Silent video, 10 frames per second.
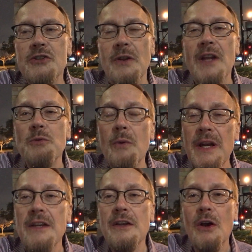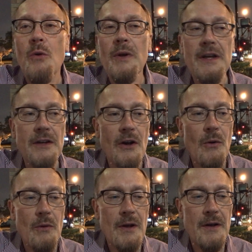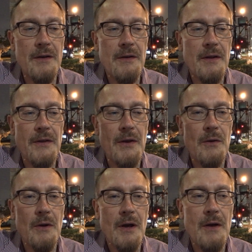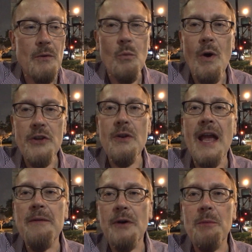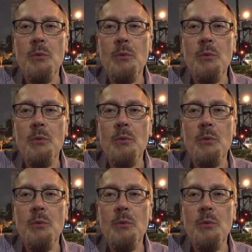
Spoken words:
that's what we need to know. We need to know the what you gave up,